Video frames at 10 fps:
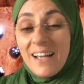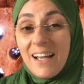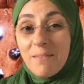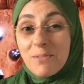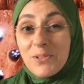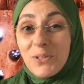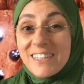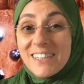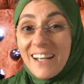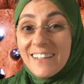I'm so
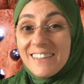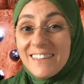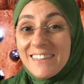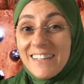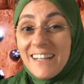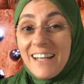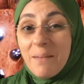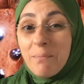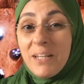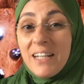excited
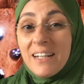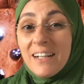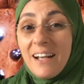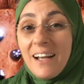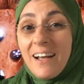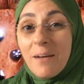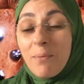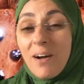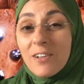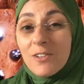being
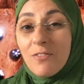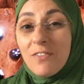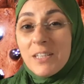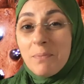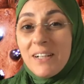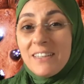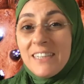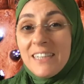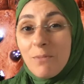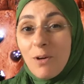part of this big
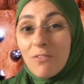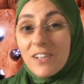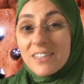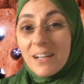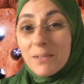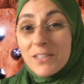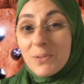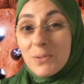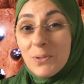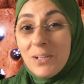team of the summer
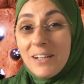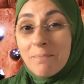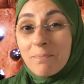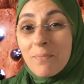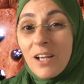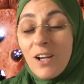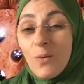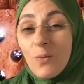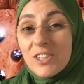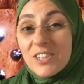school,
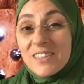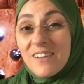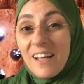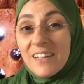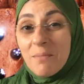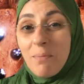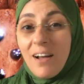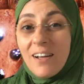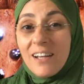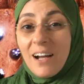which is running
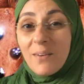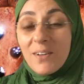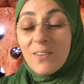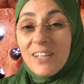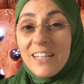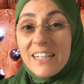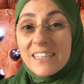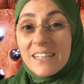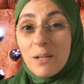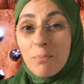by our colleagues,
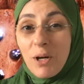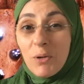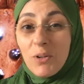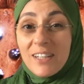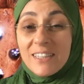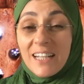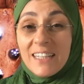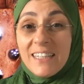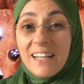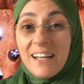Paul and
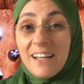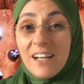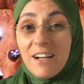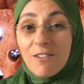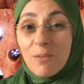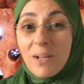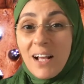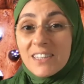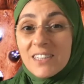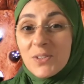Alina from
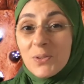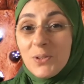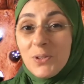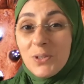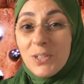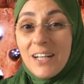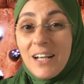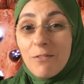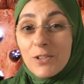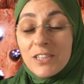CAS Studio
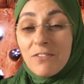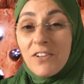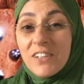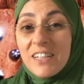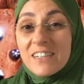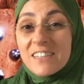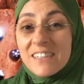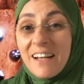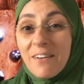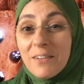for several years
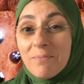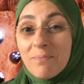now.